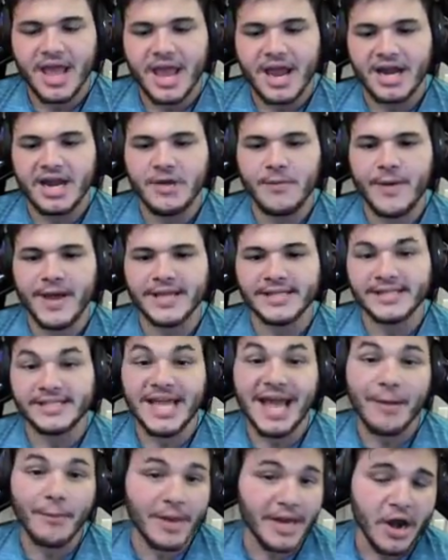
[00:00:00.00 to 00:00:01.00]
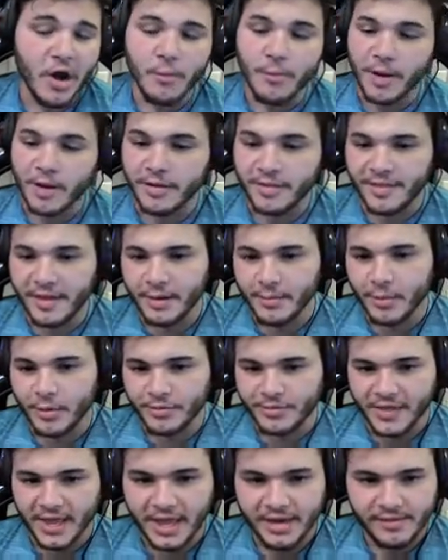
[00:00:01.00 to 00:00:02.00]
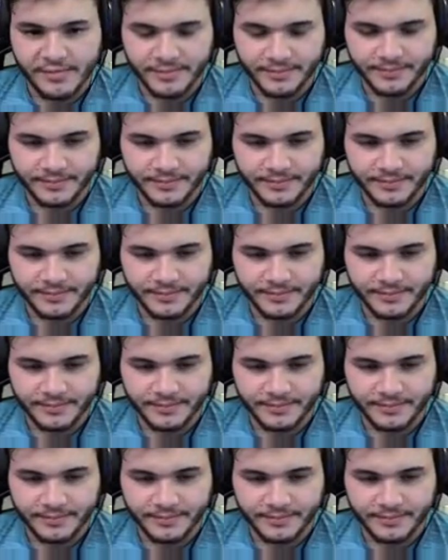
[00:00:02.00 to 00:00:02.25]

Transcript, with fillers: Anyways, yeah, we know both they're both dead,